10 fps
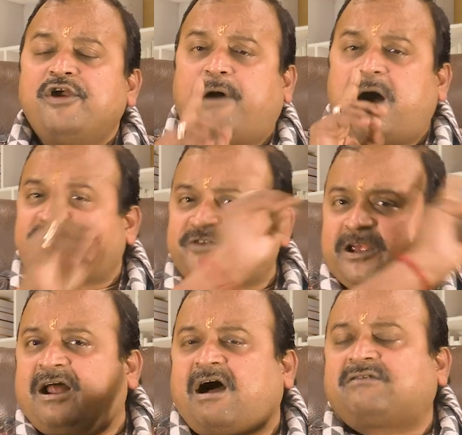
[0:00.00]
You have
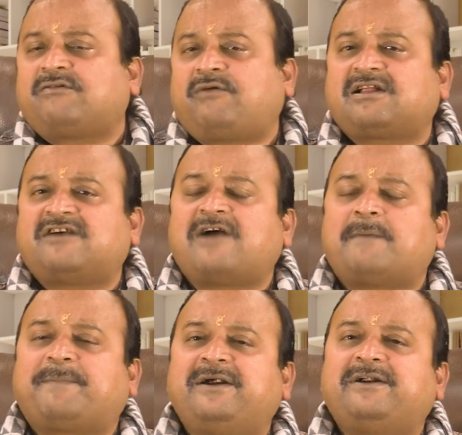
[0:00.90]
seen what has
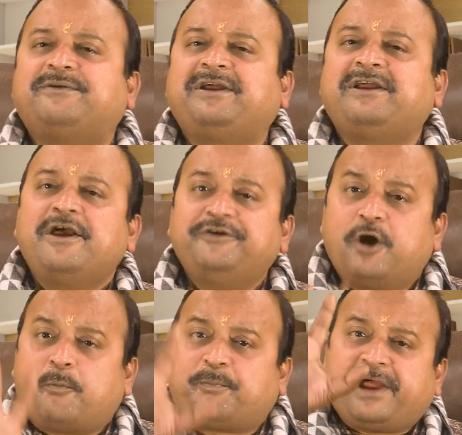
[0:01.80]
happened during
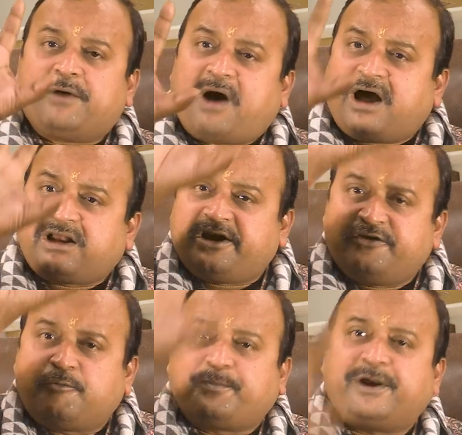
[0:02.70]
UPA 1 and
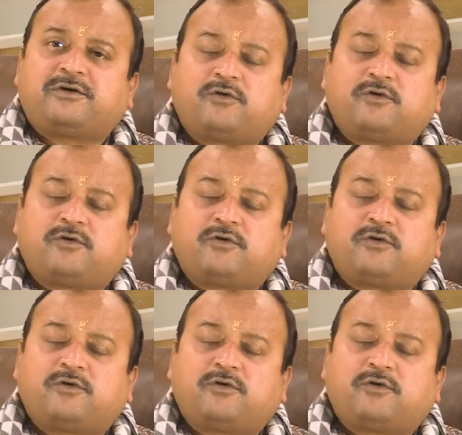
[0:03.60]
UPA